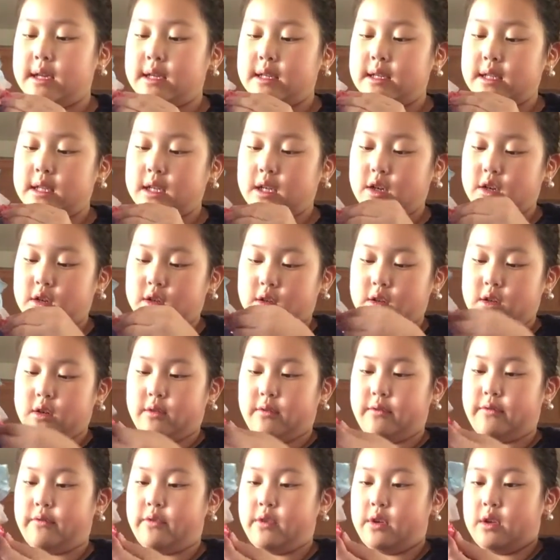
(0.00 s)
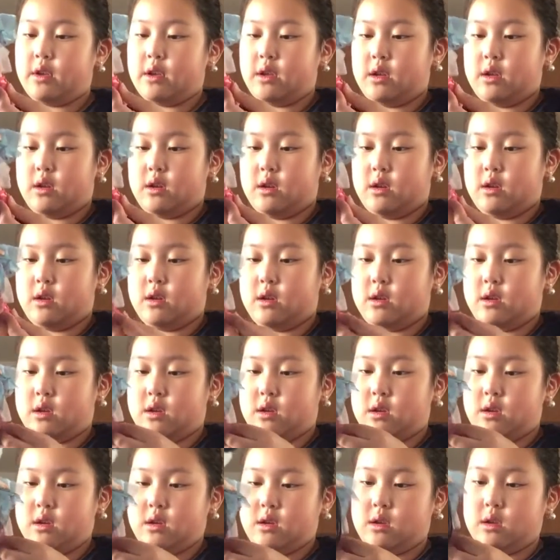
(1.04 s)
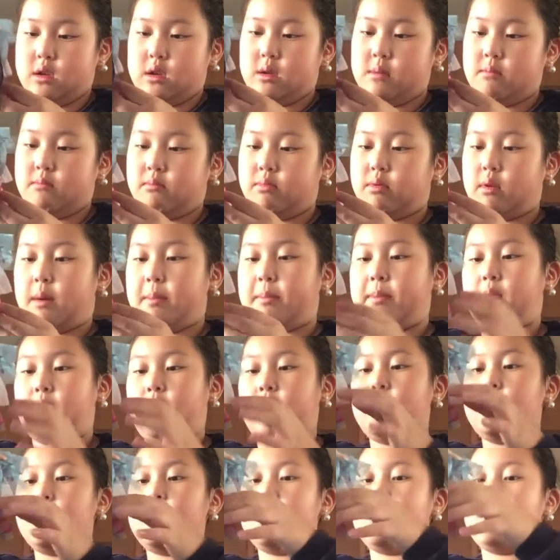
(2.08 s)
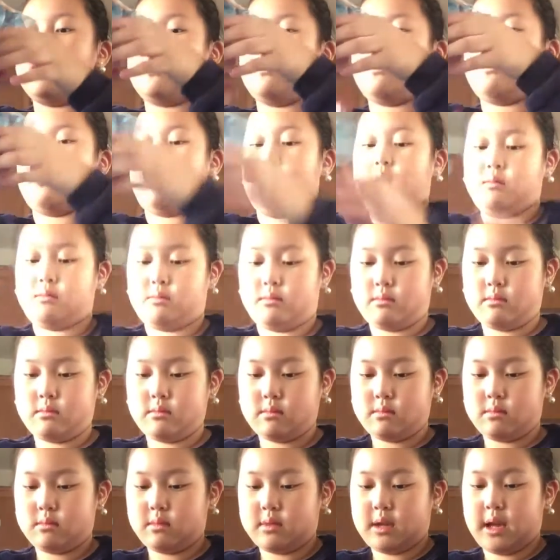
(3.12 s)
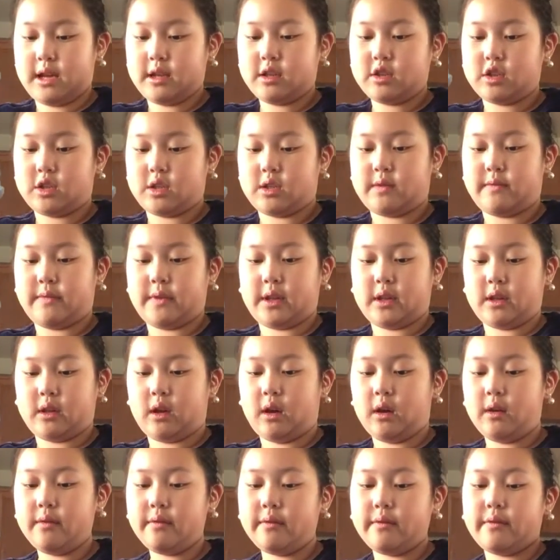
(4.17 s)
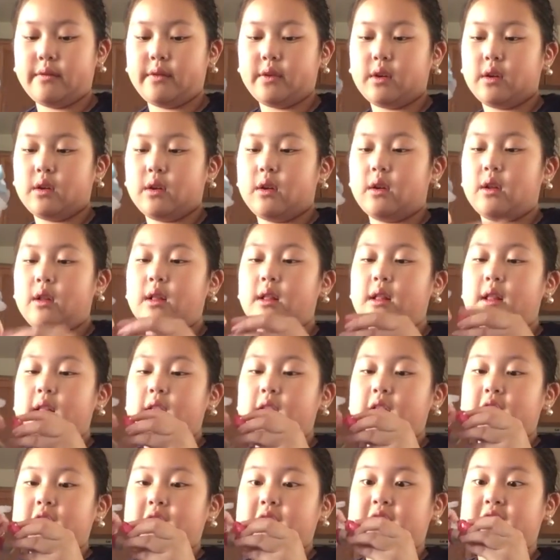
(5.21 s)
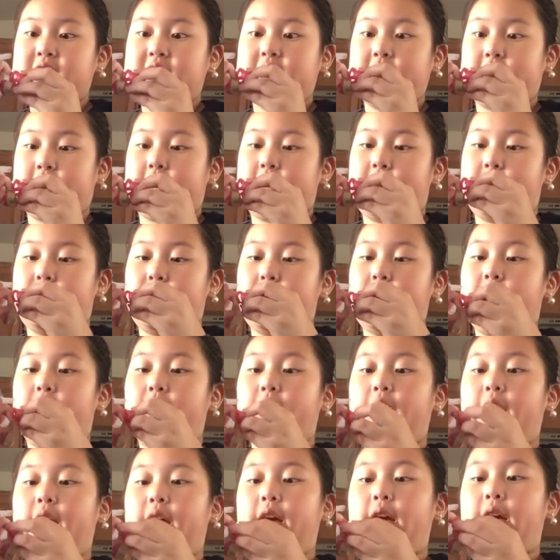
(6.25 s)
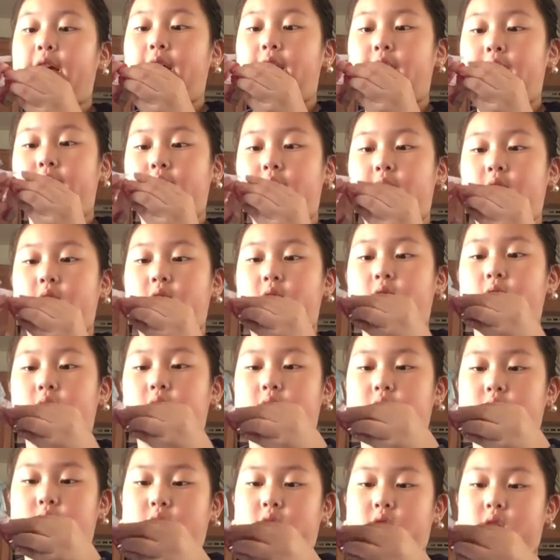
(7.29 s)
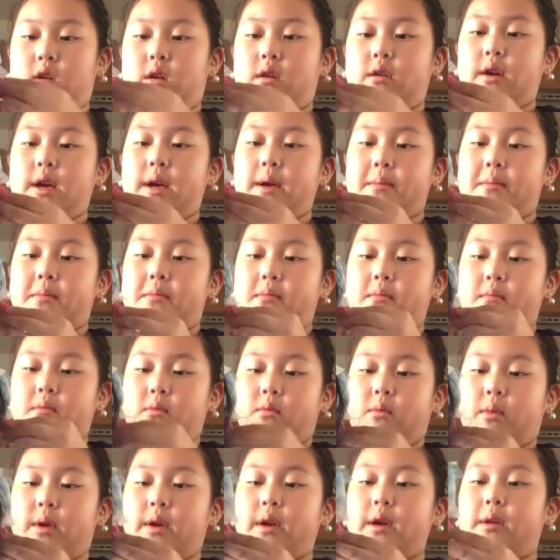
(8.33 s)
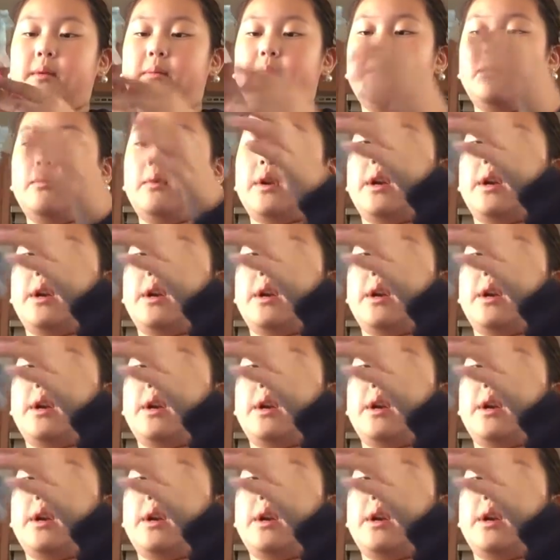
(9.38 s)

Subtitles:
Stick her little foot in properly. Oh, that just fell off. Stick it in. Okay, we're good.